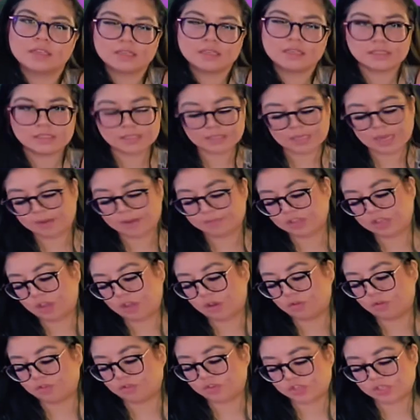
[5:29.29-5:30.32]
Save the
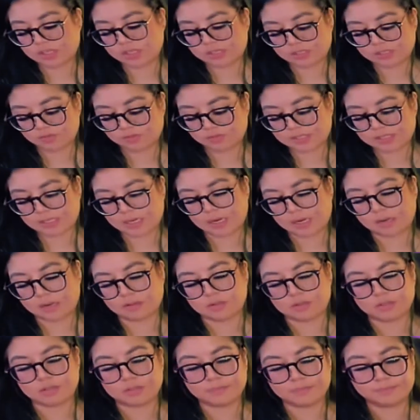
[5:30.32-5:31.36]
oceans,
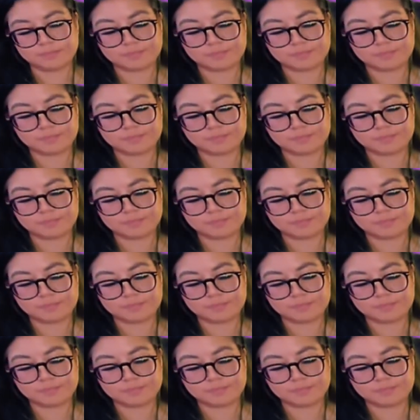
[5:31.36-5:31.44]
recycle.